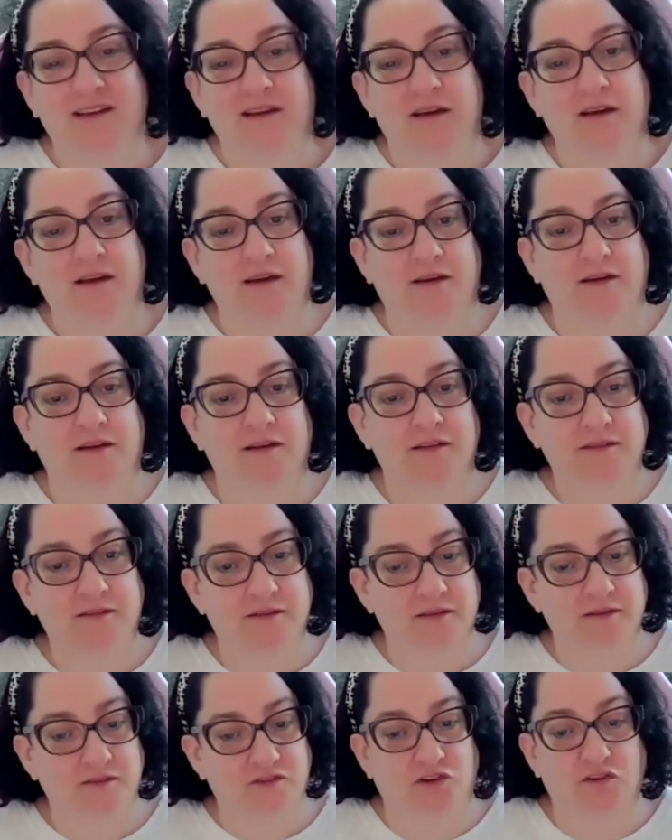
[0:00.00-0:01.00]
and
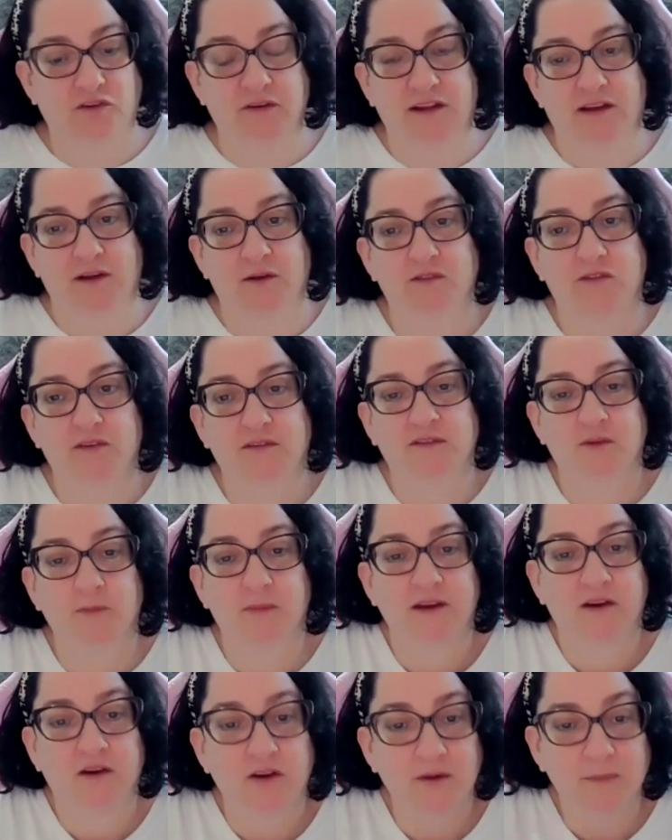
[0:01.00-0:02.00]
turned out just to be
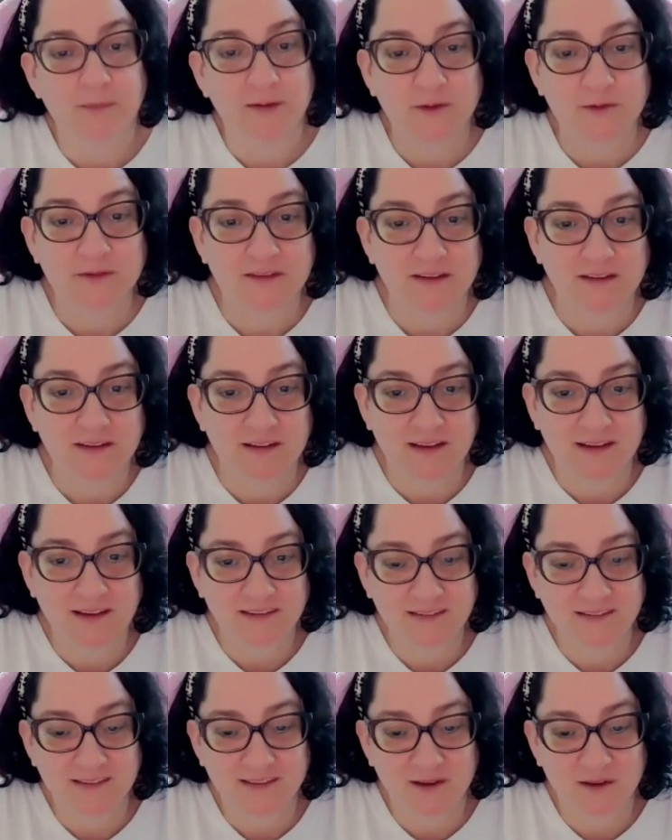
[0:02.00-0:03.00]
harm OCD.
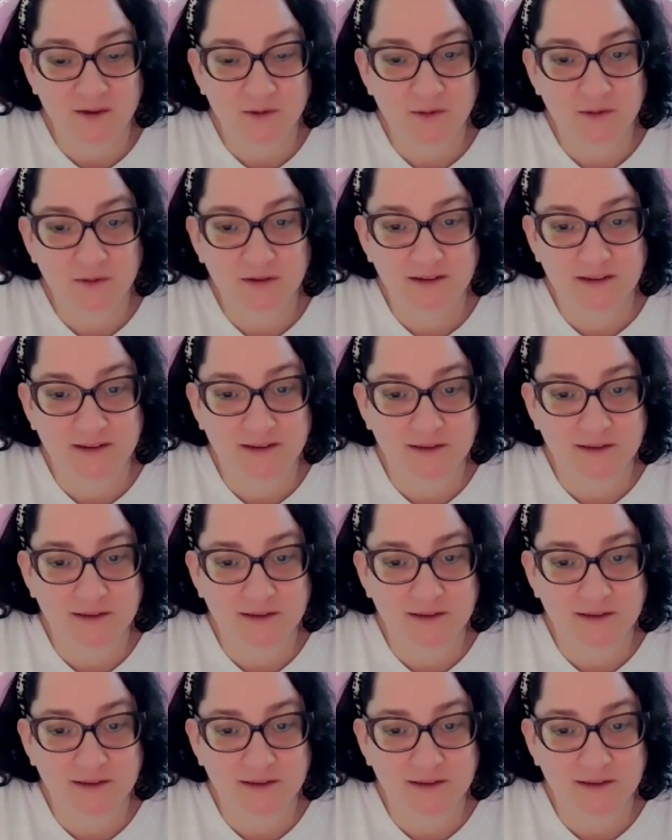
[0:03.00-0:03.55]
So,